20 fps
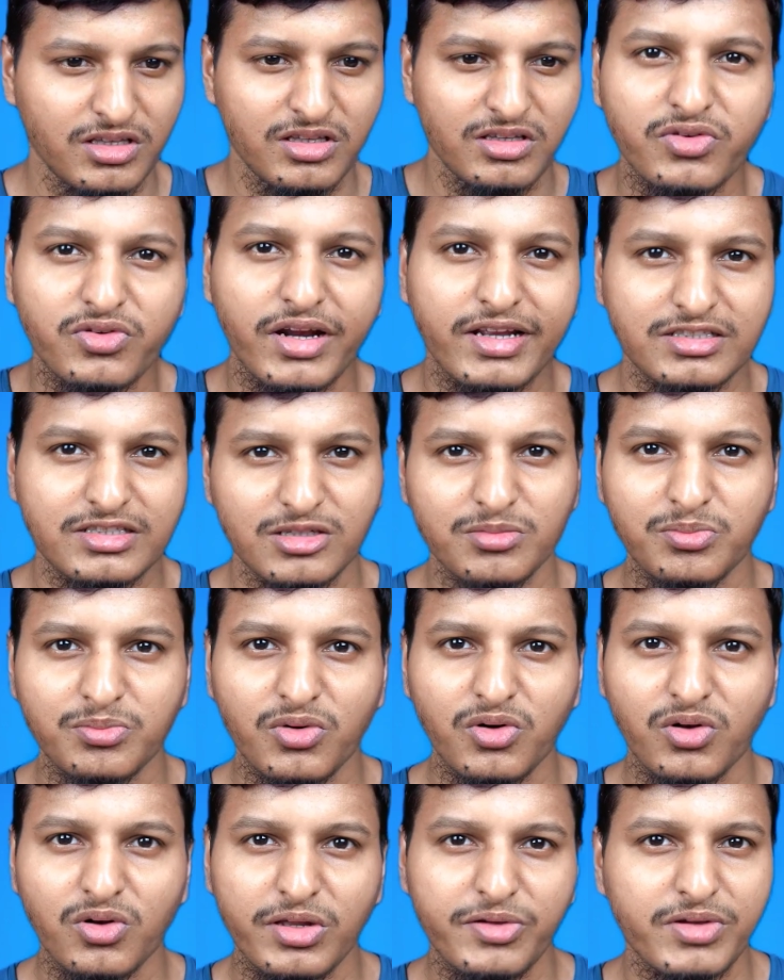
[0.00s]
For
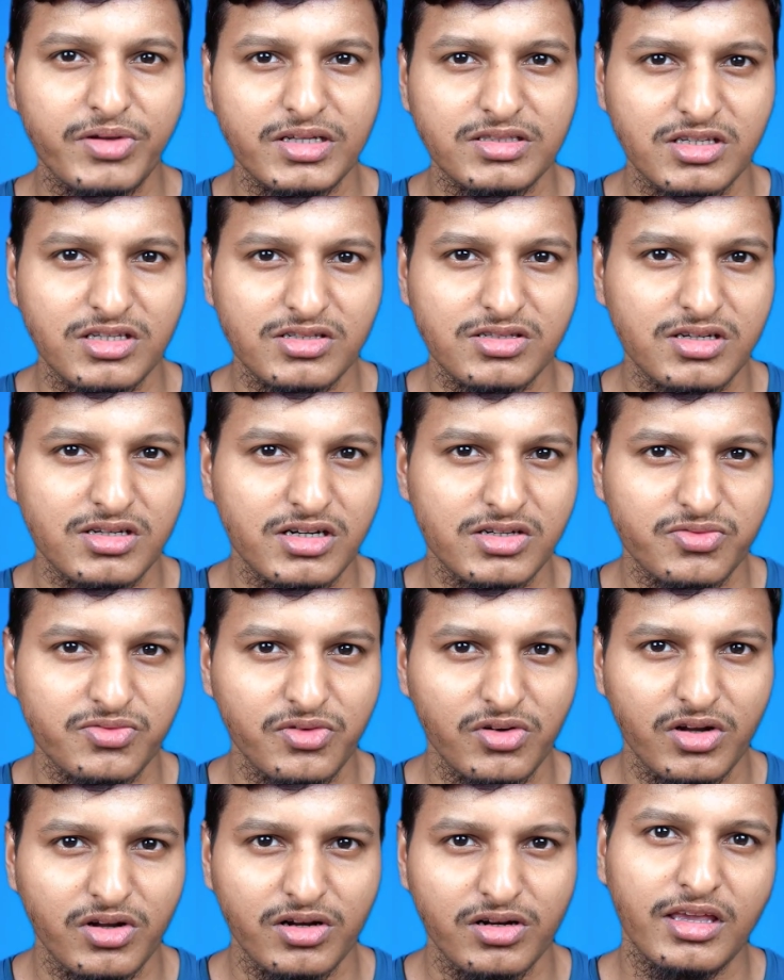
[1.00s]
example, you can just search
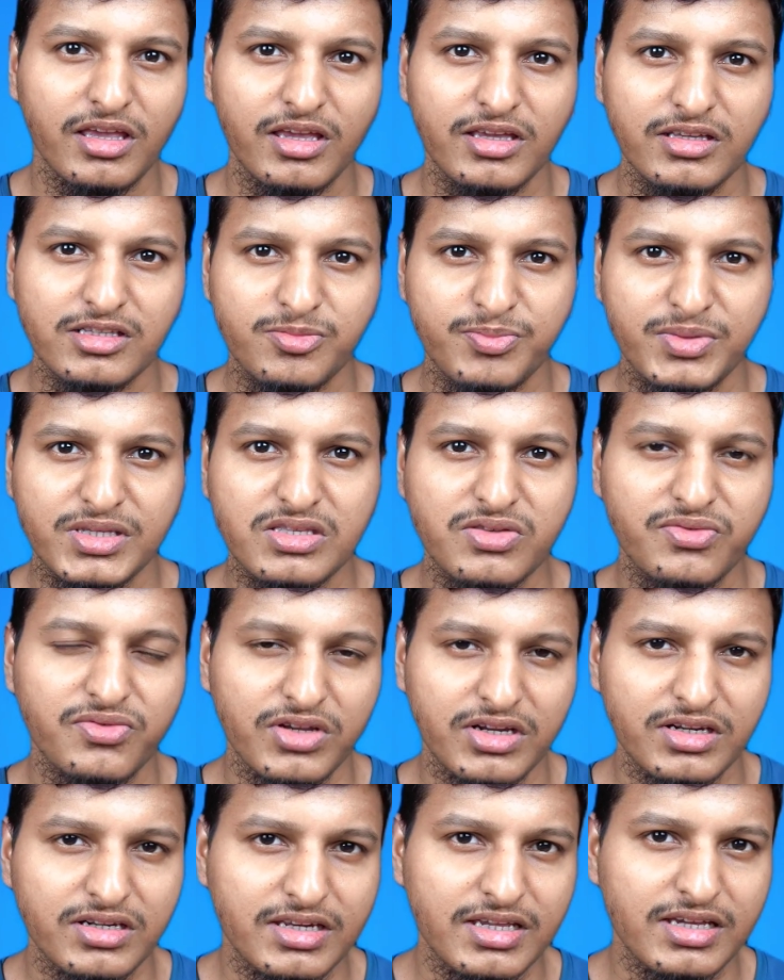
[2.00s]
for a
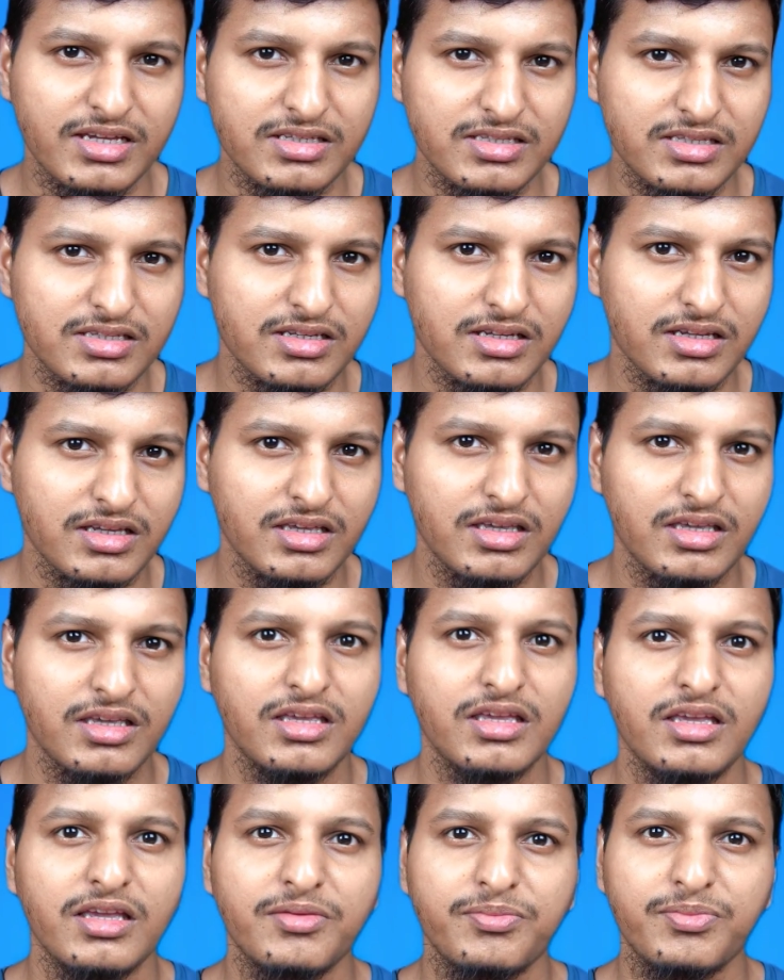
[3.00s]
specific text
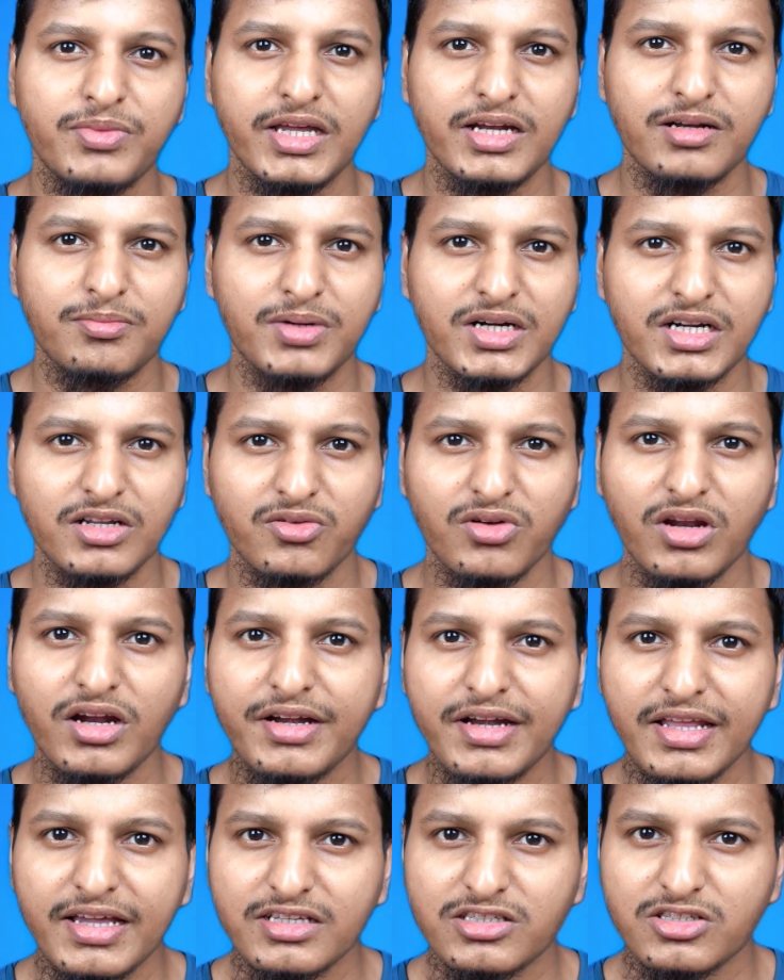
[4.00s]
if that particular
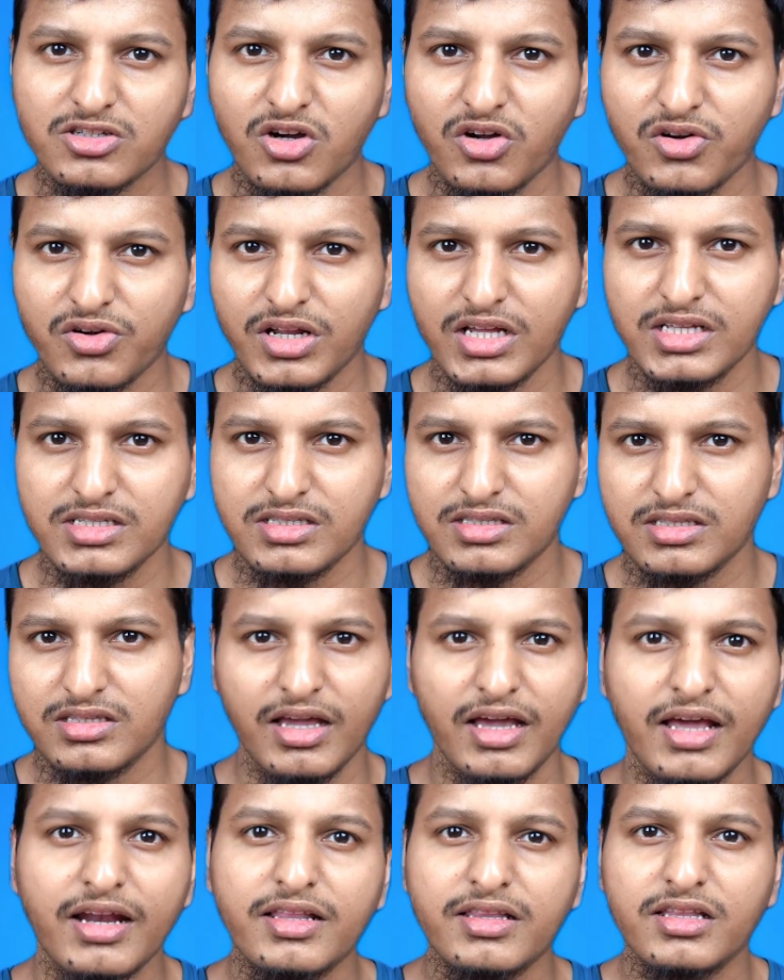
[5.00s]
text contains
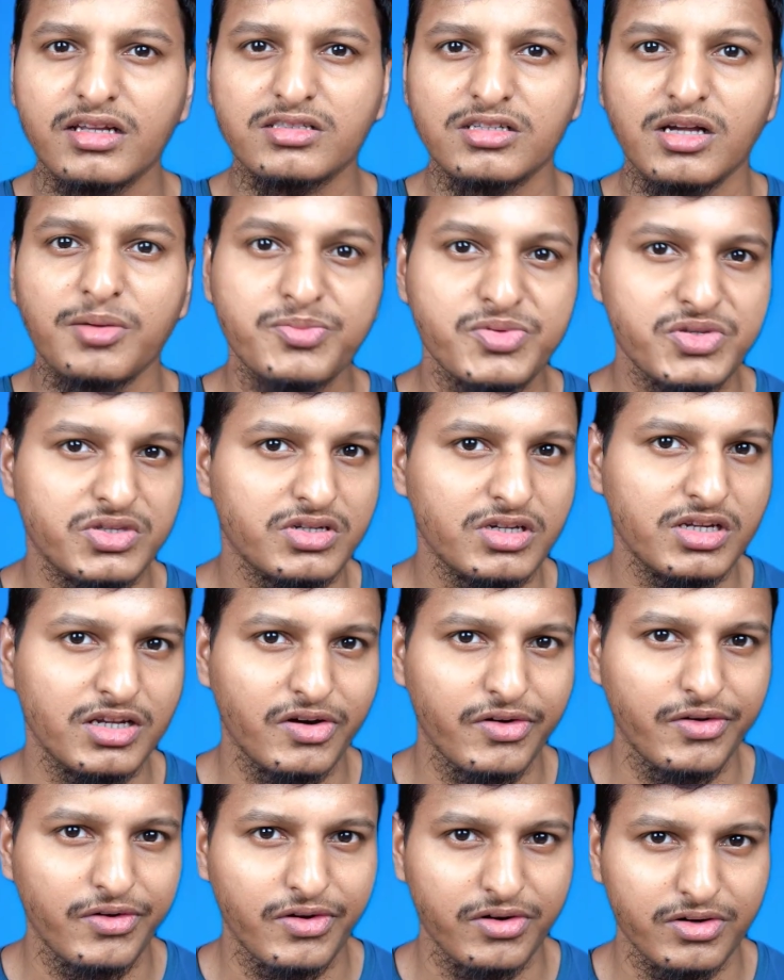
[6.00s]
another
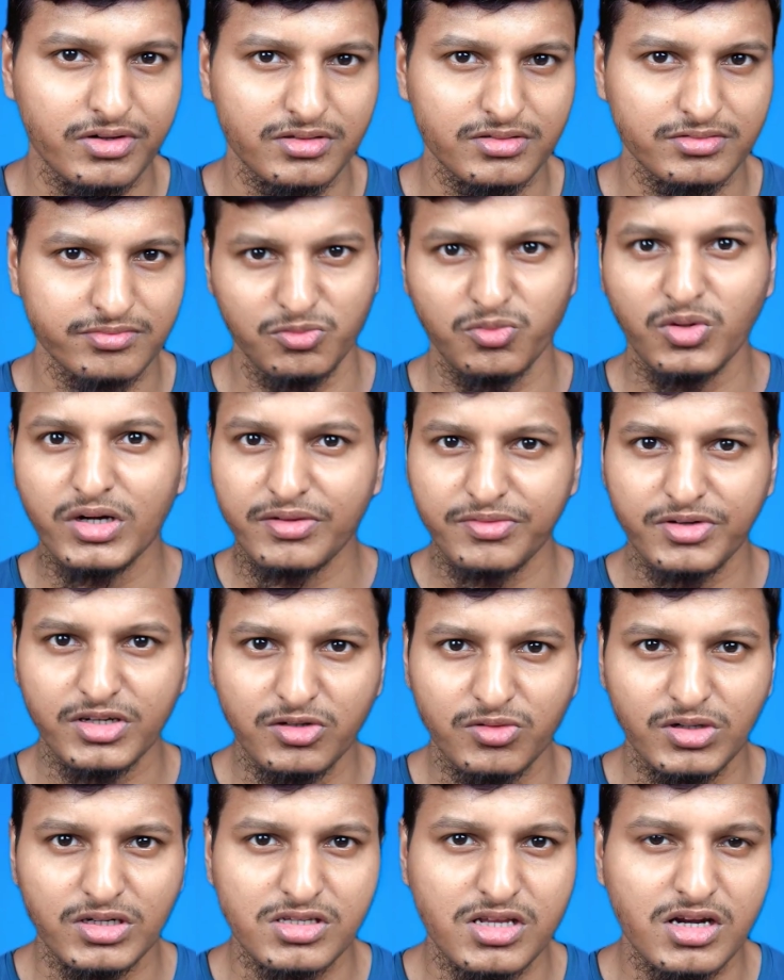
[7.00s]
substring or not, whatever
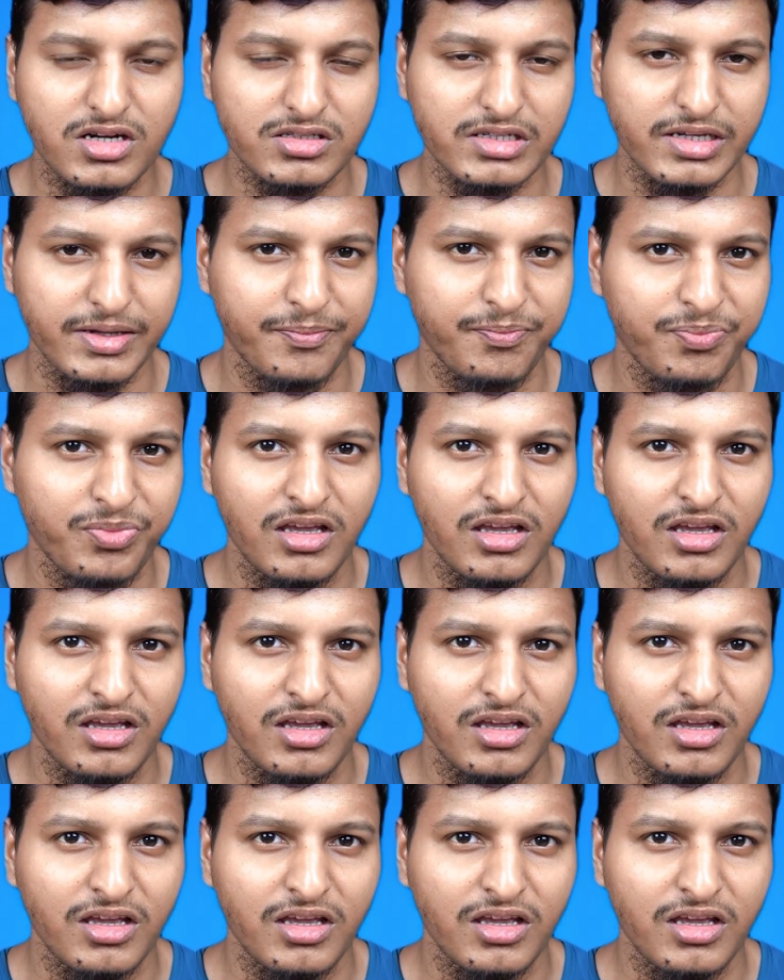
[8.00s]
you are searching.